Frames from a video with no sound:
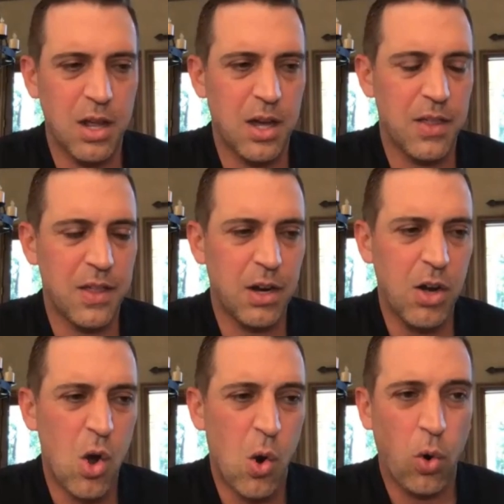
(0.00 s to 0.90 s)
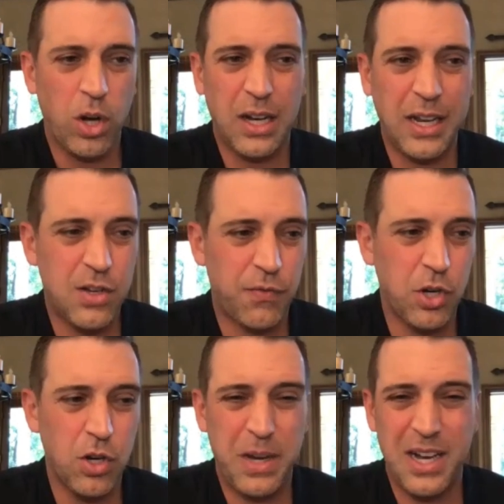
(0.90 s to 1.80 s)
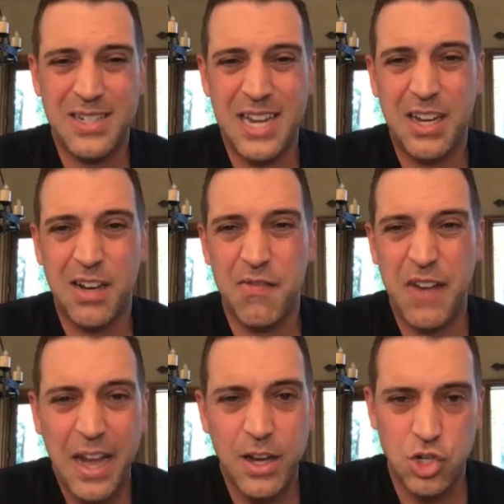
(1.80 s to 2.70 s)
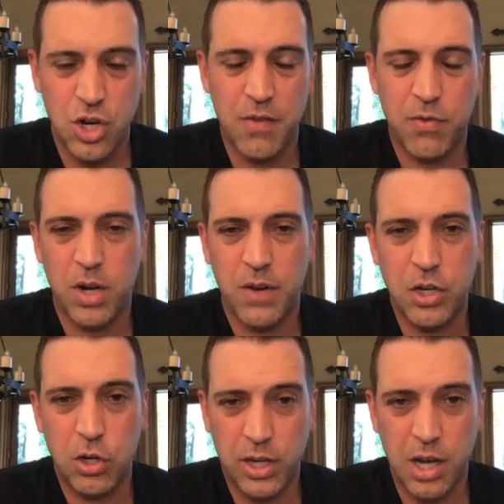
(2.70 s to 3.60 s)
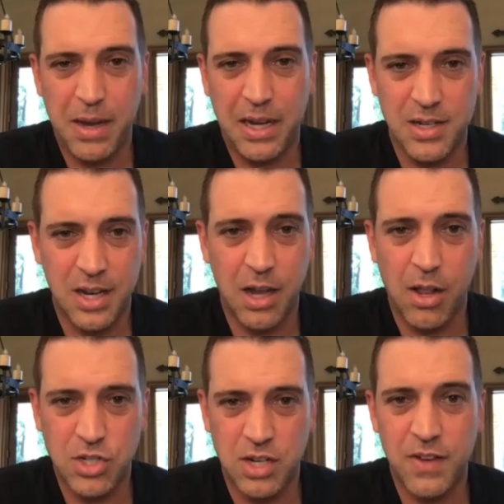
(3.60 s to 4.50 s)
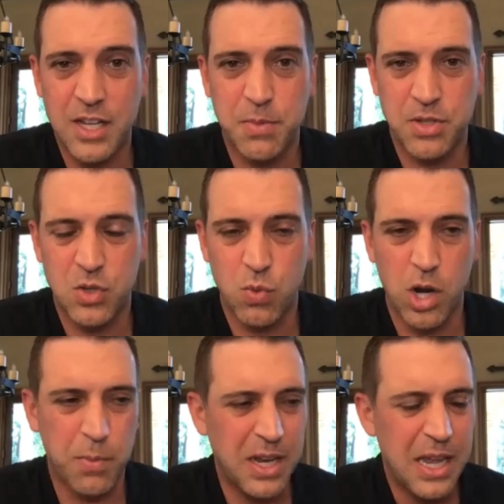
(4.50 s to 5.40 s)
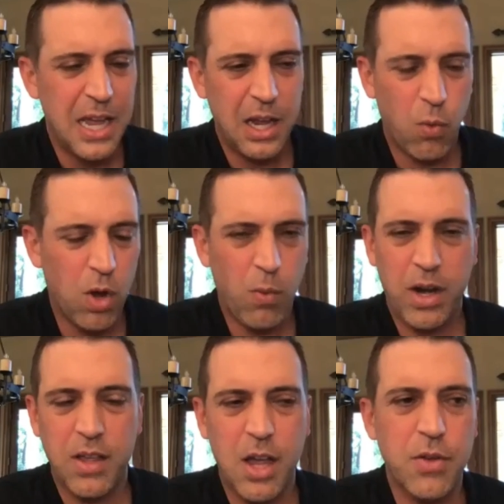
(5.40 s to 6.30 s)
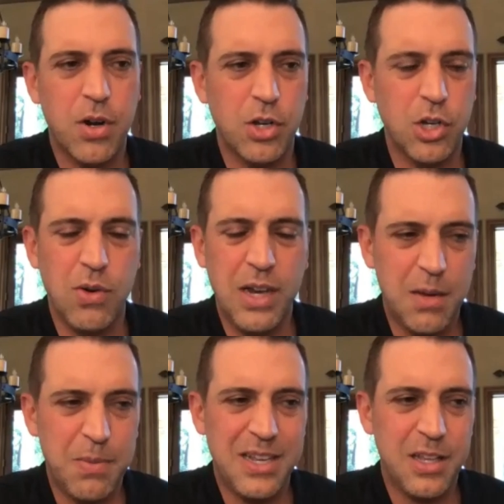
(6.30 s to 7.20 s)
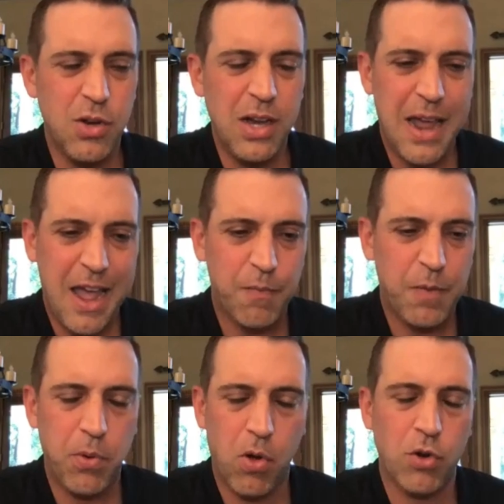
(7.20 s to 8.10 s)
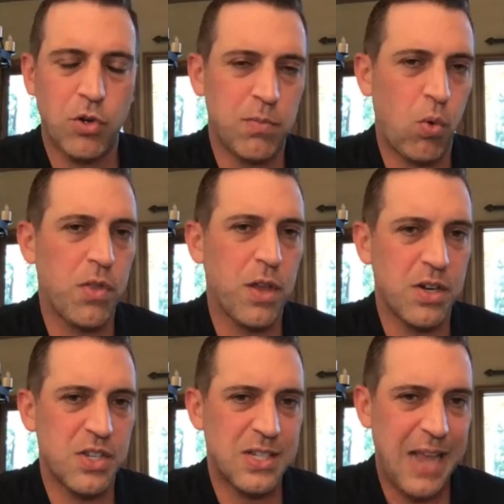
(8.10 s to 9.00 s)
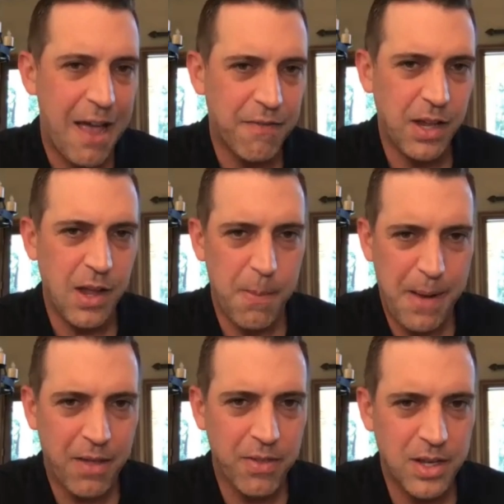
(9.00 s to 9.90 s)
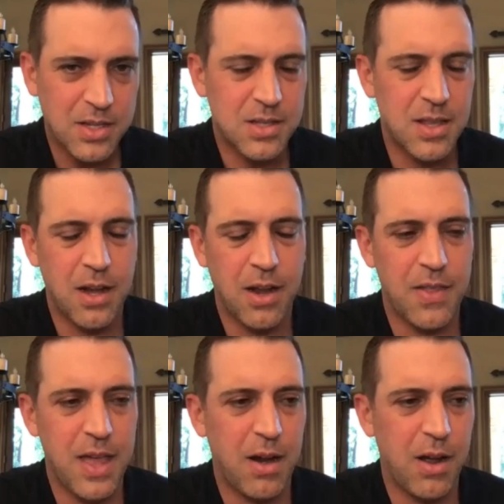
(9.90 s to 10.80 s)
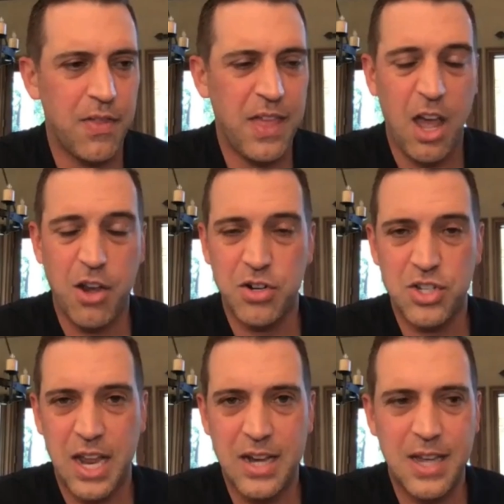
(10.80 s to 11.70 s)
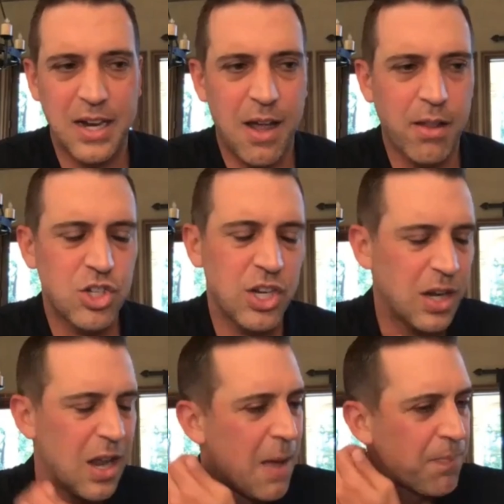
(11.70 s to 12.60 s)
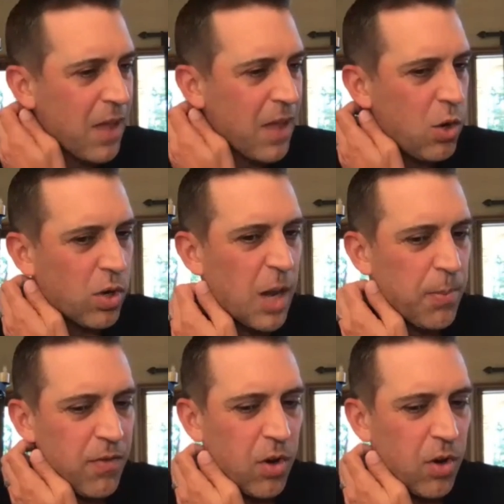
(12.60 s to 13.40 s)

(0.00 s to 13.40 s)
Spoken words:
there, or it could lead for you being taken advantage of whenever you're looking at making technology investments as well. But one way or the other, you need to have people on your board that are savvy about this, that understand technology. And I know a couple of our